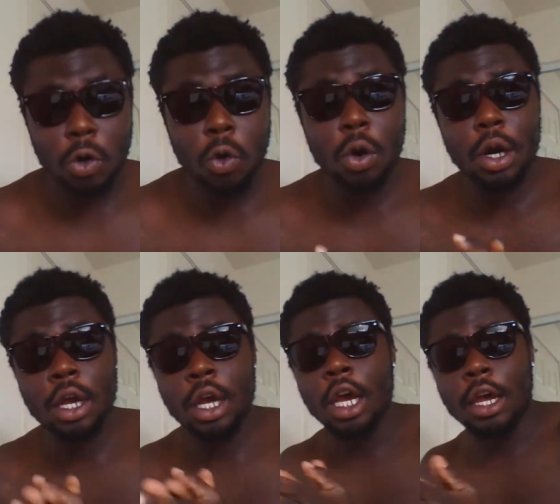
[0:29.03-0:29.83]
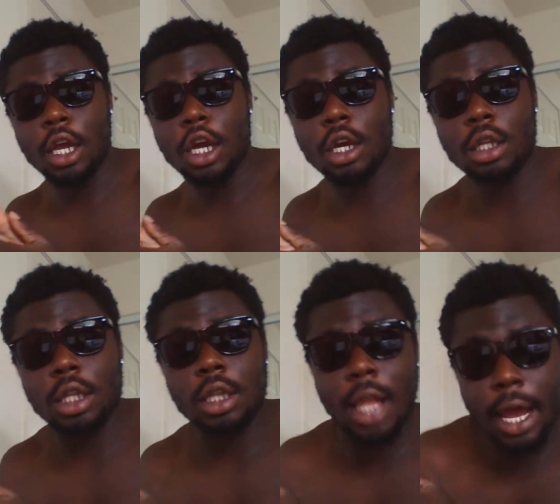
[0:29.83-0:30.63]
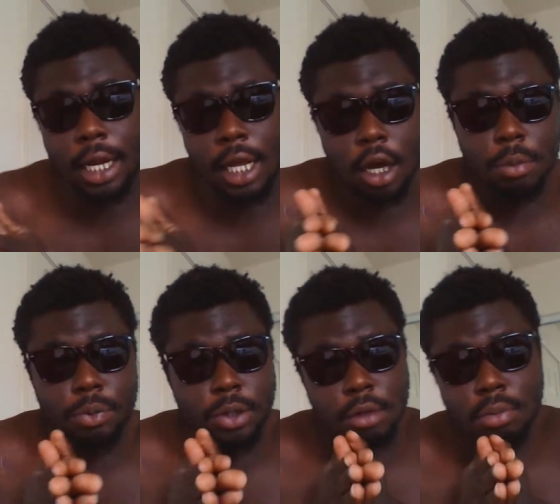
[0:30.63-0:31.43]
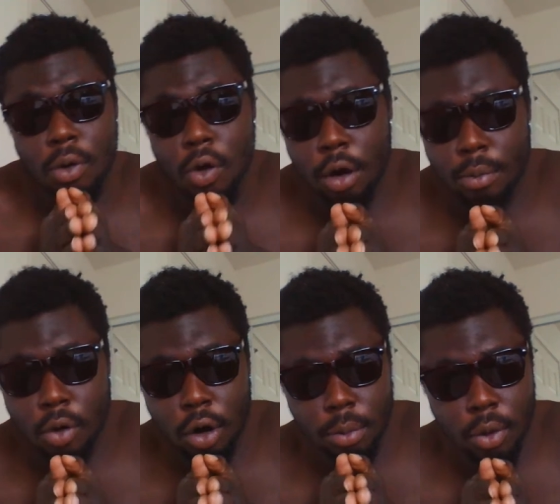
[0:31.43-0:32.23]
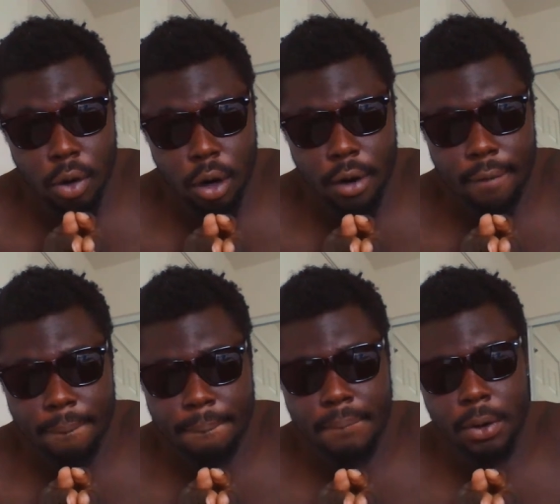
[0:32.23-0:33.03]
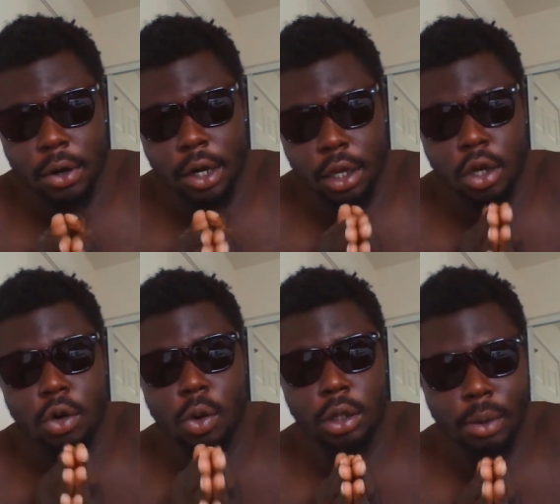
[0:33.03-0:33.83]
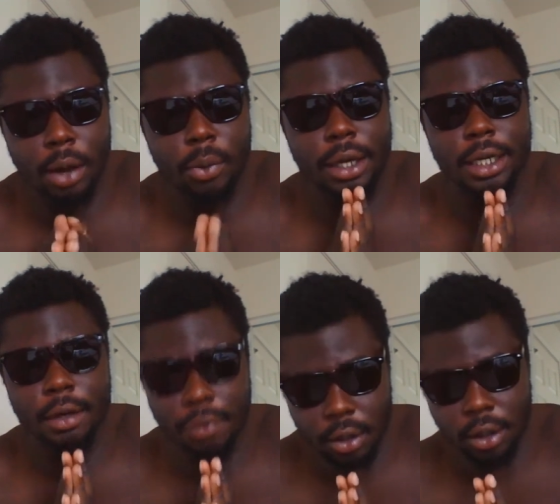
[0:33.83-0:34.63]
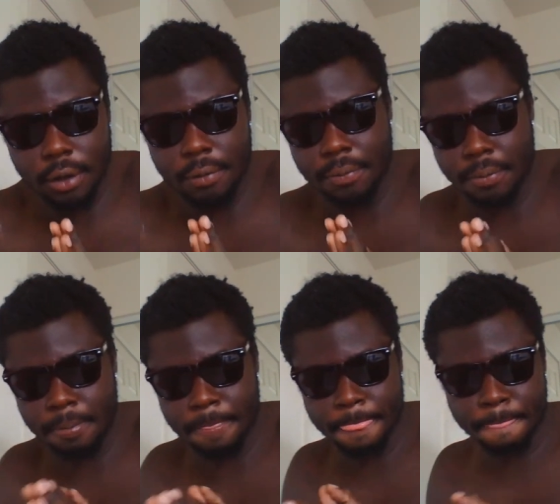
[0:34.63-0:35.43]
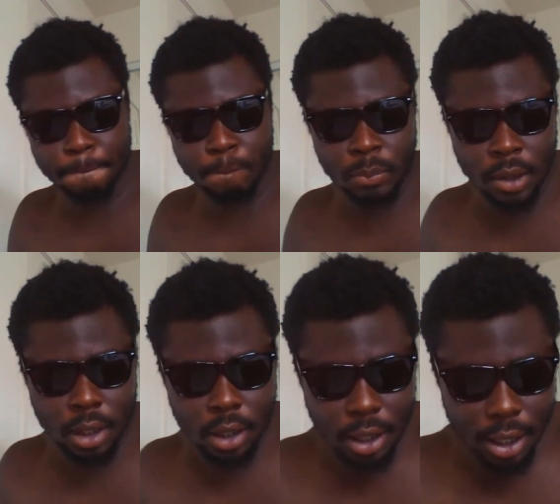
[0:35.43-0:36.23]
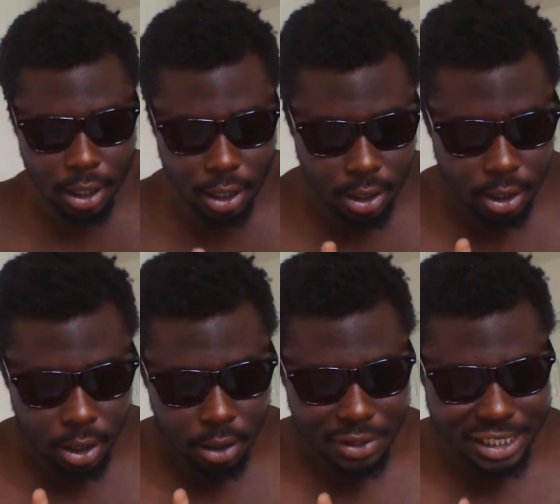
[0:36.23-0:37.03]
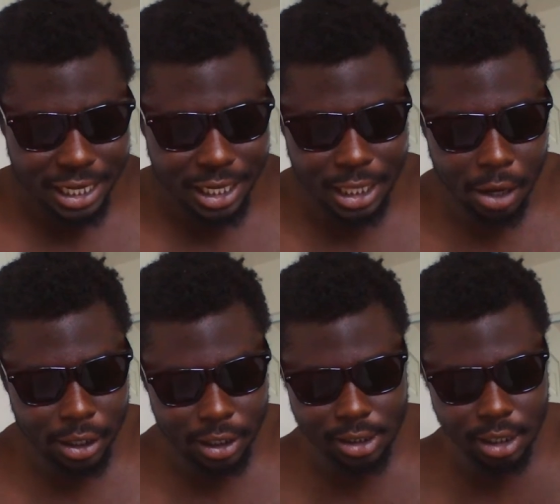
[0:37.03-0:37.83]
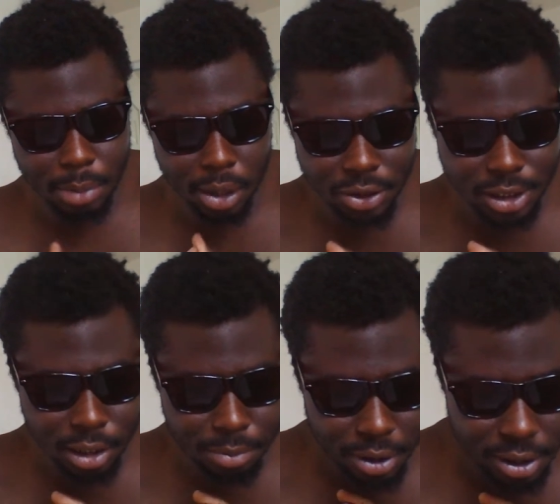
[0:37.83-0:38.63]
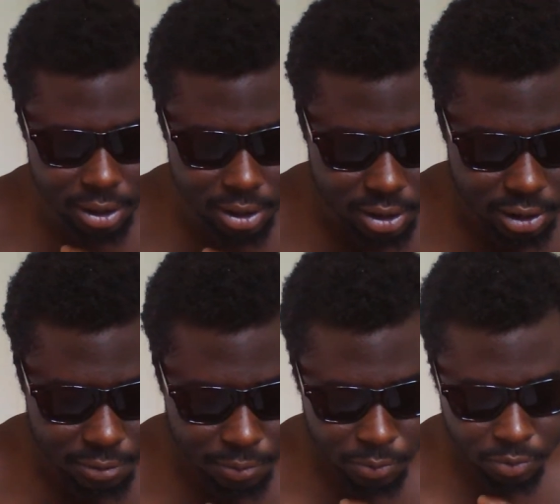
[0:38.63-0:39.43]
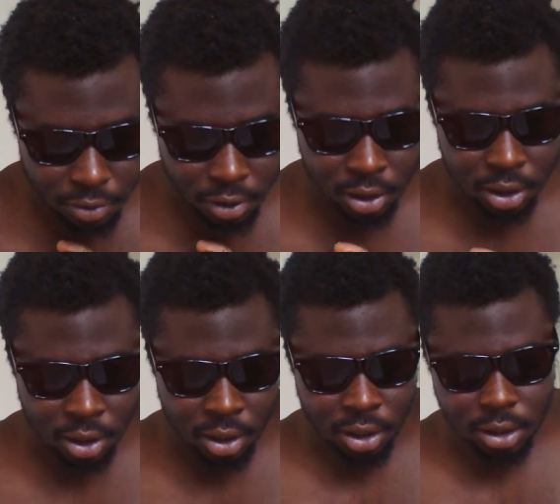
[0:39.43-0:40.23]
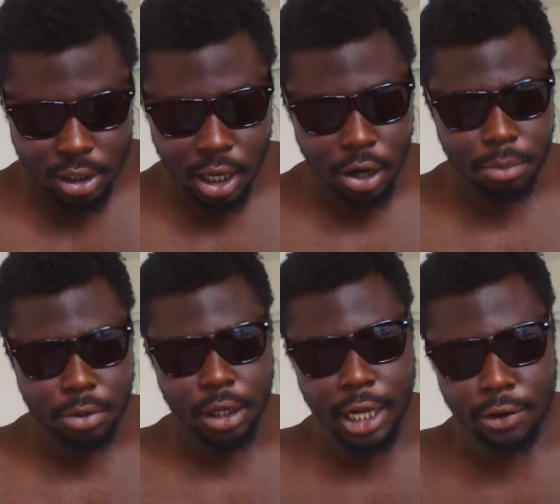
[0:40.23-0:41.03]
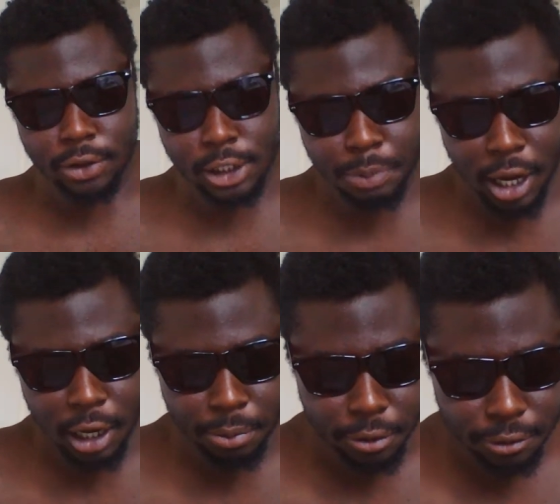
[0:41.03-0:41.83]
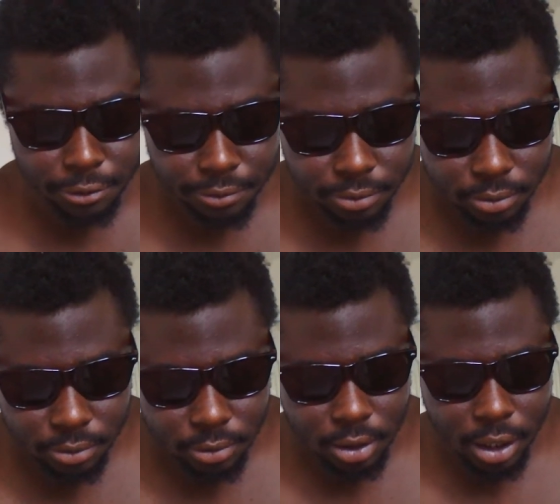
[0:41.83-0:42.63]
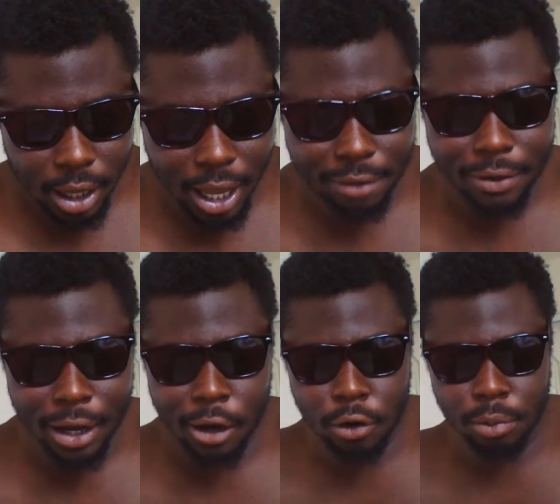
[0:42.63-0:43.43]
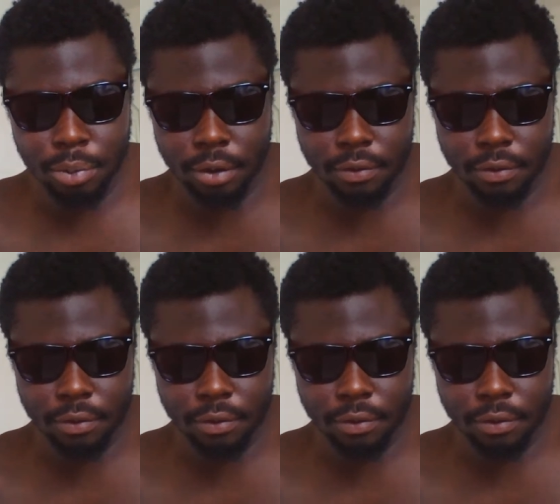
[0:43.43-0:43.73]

or you're lining up with it more and more and more. Well, you're going the right way, definitely. And the second thing I like to say about this number is sorry, I'm looking down at this paper. Have hope